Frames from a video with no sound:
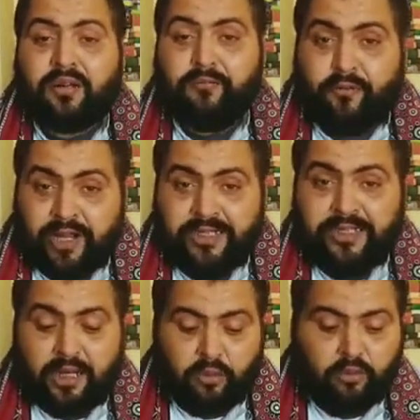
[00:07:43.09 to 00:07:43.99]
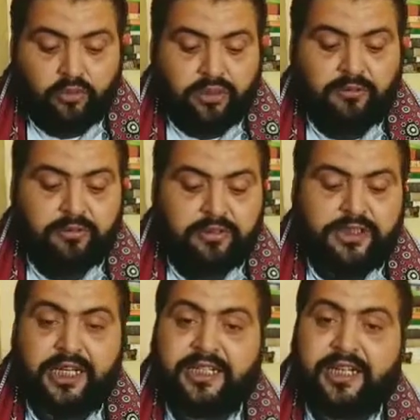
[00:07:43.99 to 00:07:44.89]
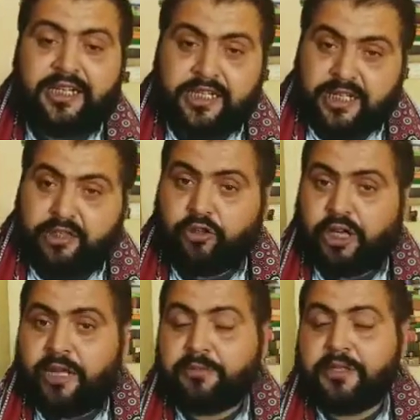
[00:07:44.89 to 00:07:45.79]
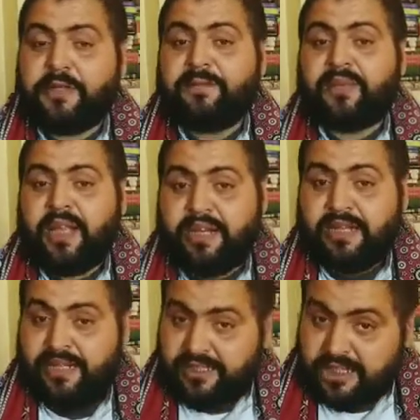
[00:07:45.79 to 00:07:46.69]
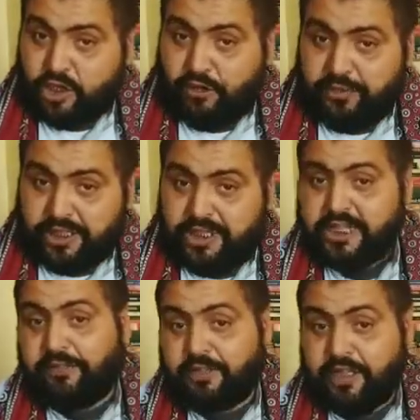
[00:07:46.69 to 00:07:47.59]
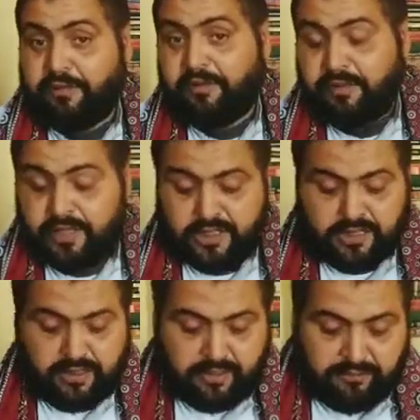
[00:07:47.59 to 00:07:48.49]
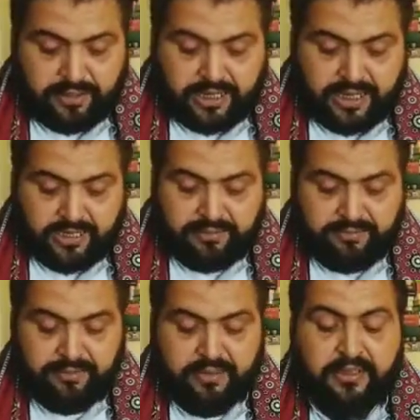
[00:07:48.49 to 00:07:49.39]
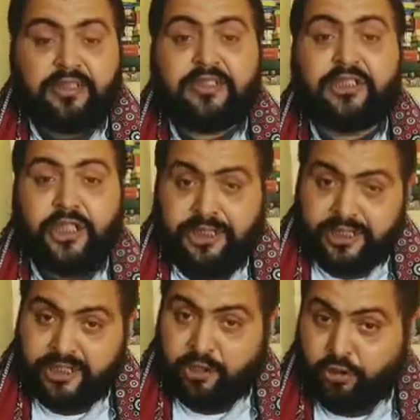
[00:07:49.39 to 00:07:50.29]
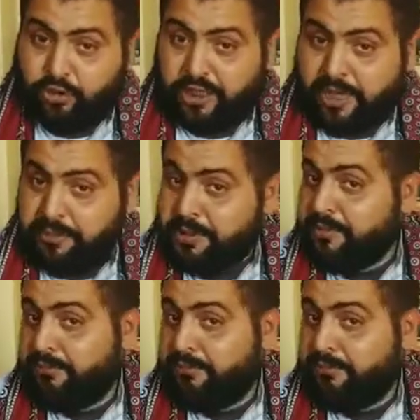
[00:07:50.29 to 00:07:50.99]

find out gender stereotypes, and in this novel Tess of D'Urbervilles we have gender stereotypes.